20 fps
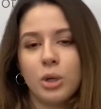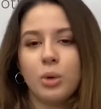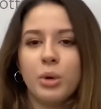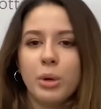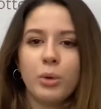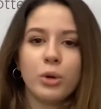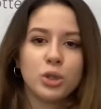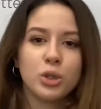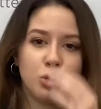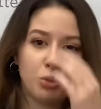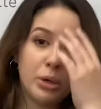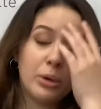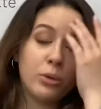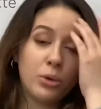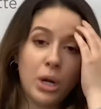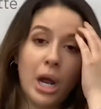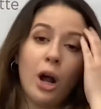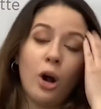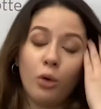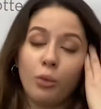
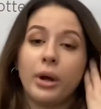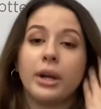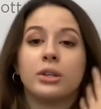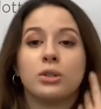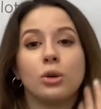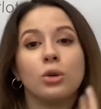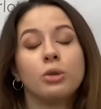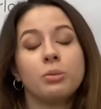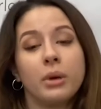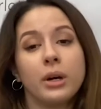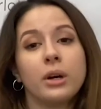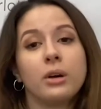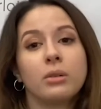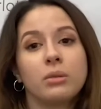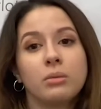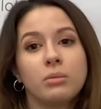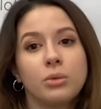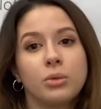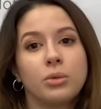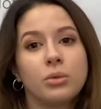were outright told by
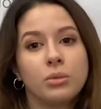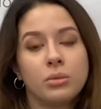our